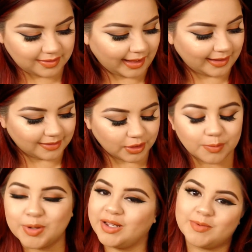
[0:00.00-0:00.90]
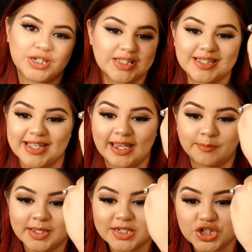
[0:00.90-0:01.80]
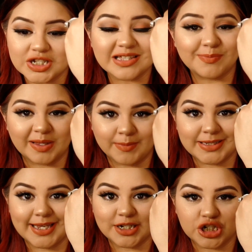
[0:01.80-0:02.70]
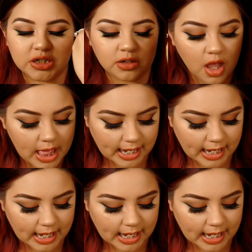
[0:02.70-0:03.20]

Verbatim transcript: they look pretty much the same. It's just the pigmentation.